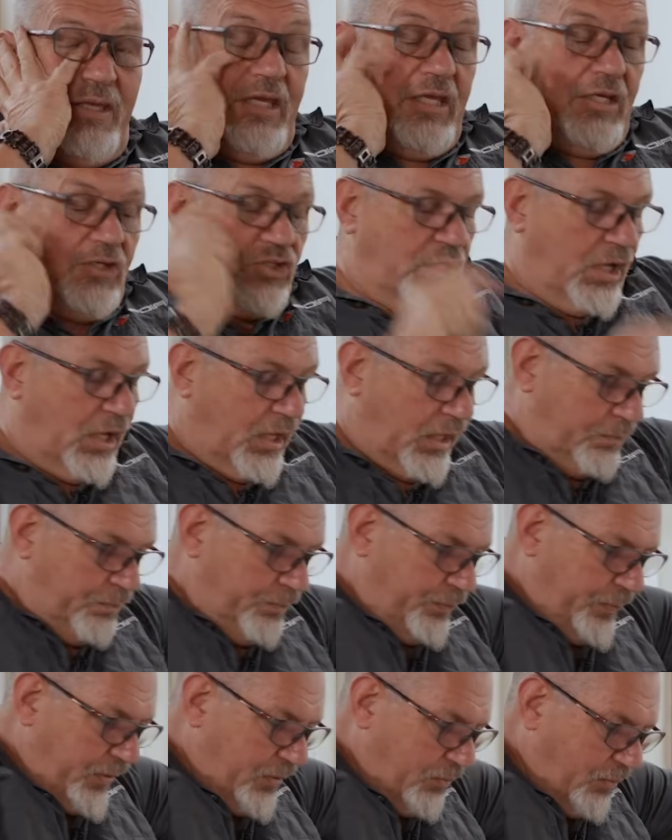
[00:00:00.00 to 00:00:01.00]
Itchy
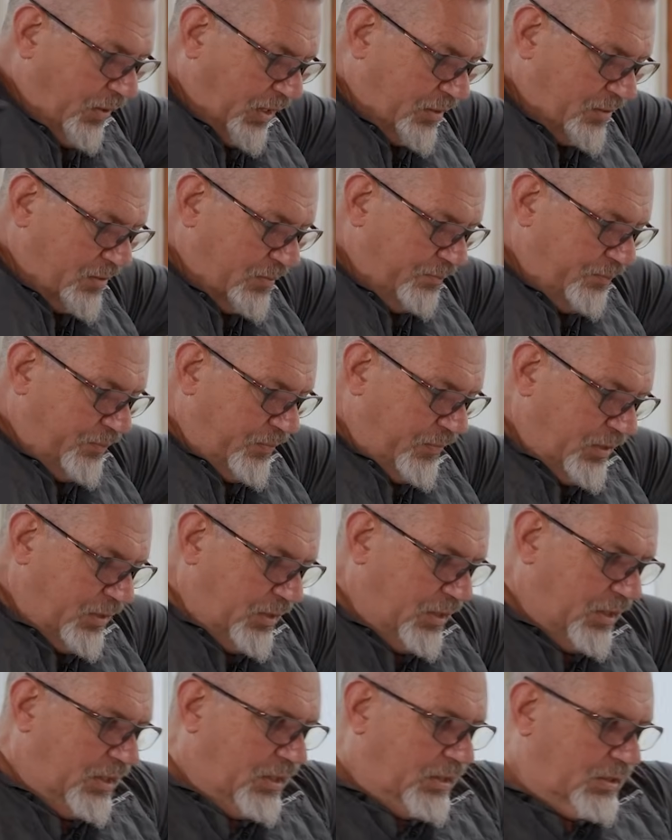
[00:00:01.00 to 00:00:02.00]
Right.
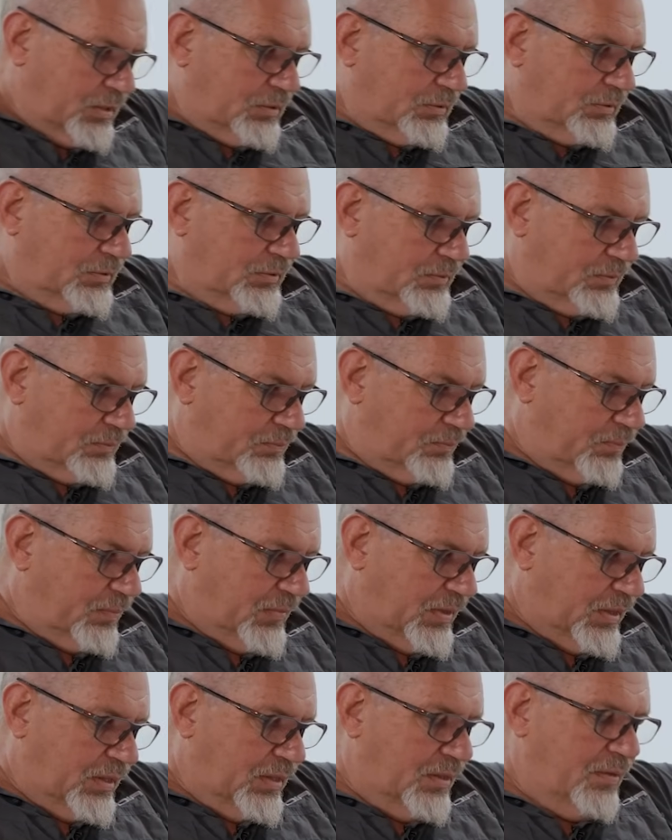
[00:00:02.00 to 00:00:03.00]

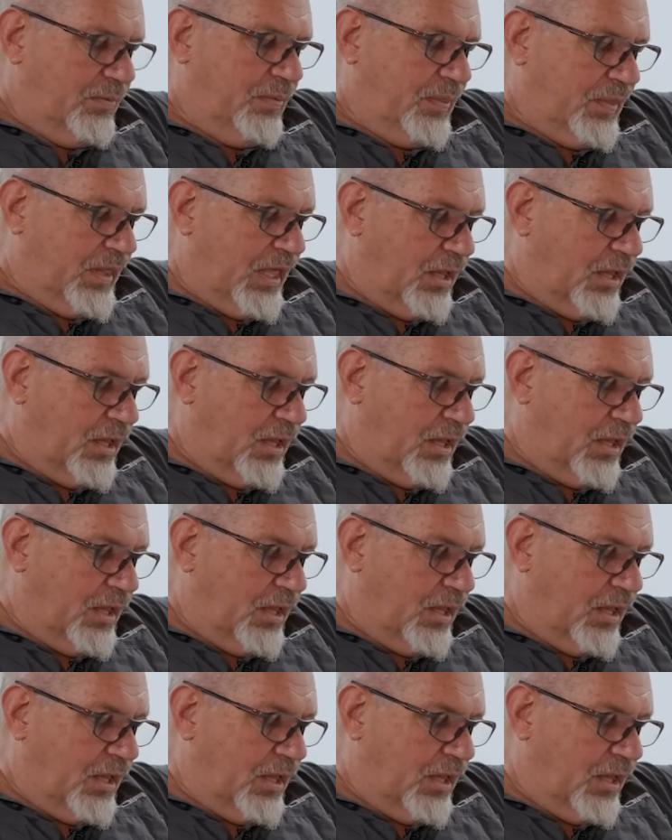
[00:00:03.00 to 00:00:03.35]
L3.